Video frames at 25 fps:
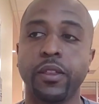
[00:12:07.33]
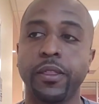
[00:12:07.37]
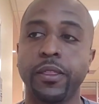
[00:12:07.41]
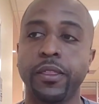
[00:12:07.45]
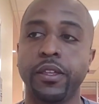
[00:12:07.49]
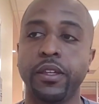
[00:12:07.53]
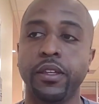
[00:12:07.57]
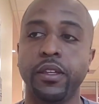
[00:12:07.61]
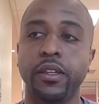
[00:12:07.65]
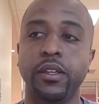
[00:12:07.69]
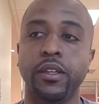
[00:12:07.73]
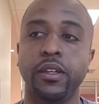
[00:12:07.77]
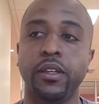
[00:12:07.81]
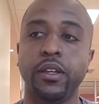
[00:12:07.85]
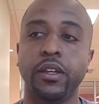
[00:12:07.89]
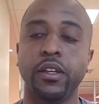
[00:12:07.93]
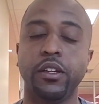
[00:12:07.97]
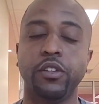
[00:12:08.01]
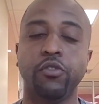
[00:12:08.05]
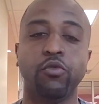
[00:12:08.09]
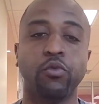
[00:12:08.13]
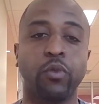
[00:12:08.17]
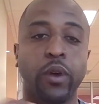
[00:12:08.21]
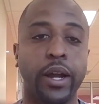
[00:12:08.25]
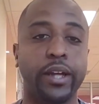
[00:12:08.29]
the
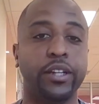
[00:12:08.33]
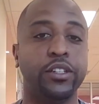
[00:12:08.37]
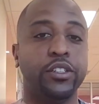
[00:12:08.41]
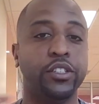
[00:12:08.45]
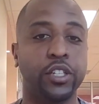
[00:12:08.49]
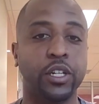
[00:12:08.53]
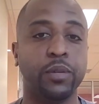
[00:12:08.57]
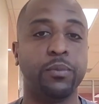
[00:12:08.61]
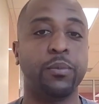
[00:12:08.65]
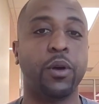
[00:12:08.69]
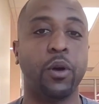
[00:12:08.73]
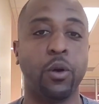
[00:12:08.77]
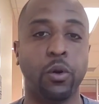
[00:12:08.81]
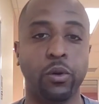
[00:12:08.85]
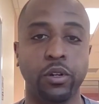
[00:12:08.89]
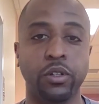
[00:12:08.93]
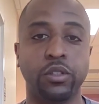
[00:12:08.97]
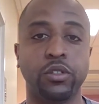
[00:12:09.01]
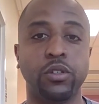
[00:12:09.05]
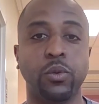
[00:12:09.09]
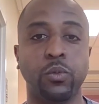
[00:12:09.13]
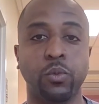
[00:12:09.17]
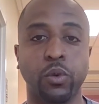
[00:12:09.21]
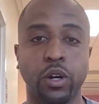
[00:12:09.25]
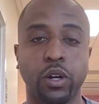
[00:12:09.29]
right gym owner
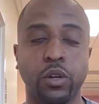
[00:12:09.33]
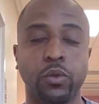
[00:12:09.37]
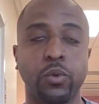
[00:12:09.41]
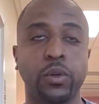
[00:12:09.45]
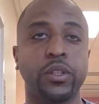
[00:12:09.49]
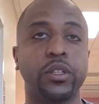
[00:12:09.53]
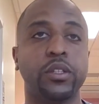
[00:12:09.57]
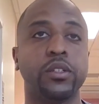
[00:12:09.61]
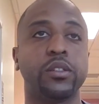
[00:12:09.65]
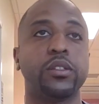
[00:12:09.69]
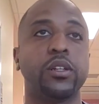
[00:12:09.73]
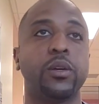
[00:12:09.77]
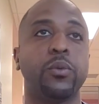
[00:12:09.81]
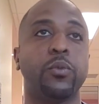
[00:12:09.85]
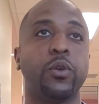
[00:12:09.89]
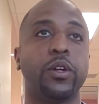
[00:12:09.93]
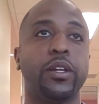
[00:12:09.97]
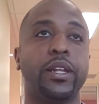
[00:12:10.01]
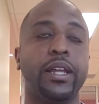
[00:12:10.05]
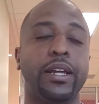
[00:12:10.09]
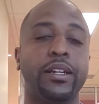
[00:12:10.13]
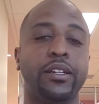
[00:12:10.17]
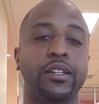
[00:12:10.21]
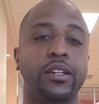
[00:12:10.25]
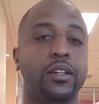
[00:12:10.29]
to work with is
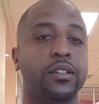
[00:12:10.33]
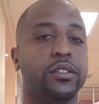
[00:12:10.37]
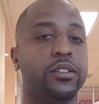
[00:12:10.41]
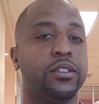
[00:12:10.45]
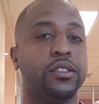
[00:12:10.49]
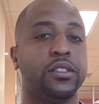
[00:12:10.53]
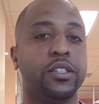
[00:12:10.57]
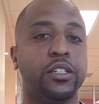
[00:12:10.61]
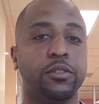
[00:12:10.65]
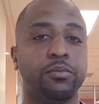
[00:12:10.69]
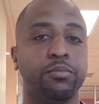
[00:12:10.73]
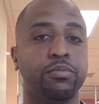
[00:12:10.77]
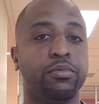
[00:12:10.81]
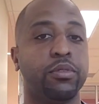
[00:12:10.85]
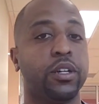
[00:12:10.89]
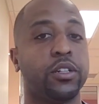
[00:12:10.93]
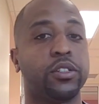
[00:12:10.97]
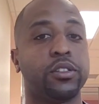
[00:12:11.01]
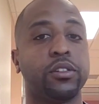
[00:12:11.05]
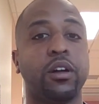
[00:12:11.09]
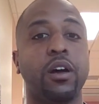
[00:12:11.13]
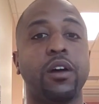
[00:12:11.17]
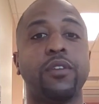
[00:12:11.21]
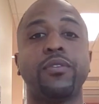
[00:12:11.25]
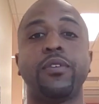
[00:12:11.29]
someone that doesn't just
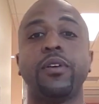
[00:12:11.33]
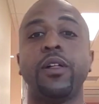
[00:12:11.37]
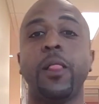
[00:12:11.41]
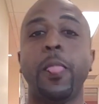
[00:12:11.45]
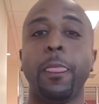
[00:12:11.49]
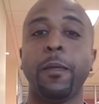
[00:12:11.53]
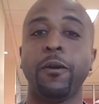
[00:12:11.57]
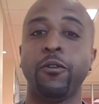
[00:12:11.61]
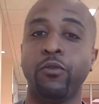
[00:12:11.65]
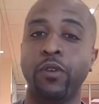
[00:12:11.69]
brush off